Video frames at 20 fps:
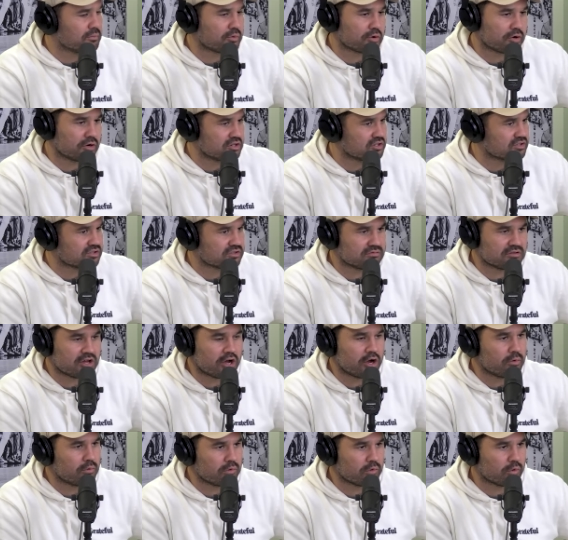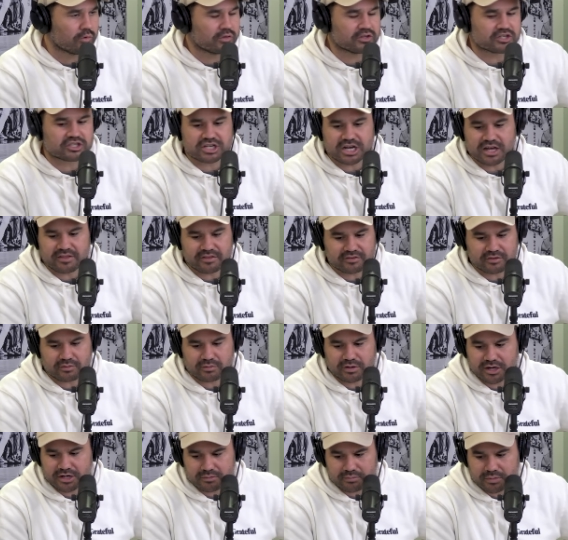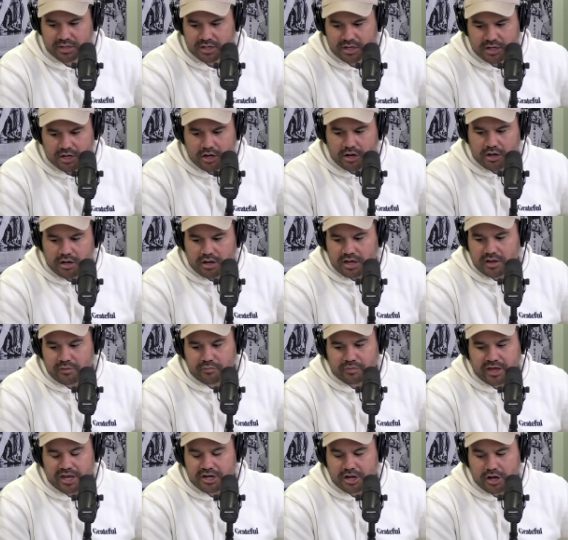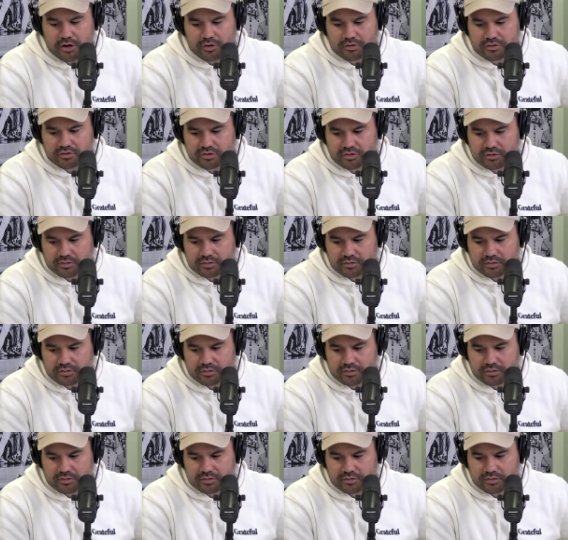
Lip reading: but I just know with all this chat that's around them, if they don't,